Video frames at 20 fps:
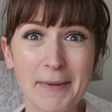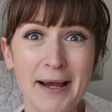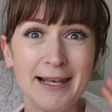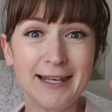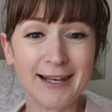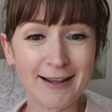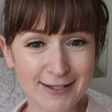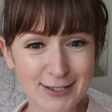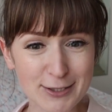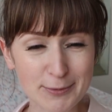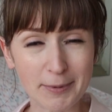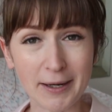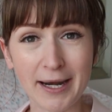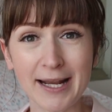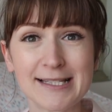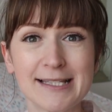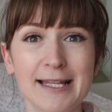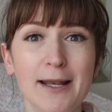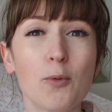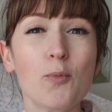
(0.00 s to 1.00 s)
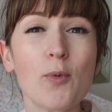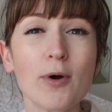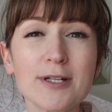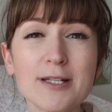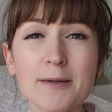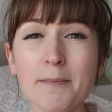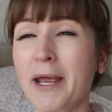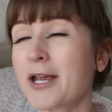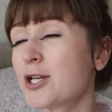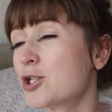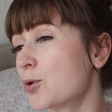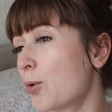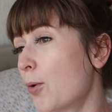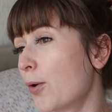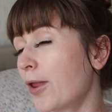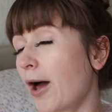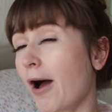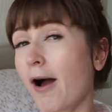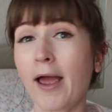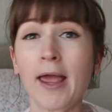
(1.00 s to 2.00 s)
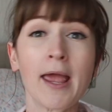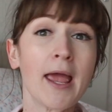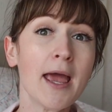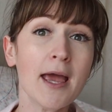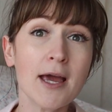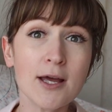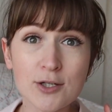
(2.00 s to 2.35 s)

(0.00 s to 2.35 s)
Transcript: my lunch breaks, and I want to make sure that I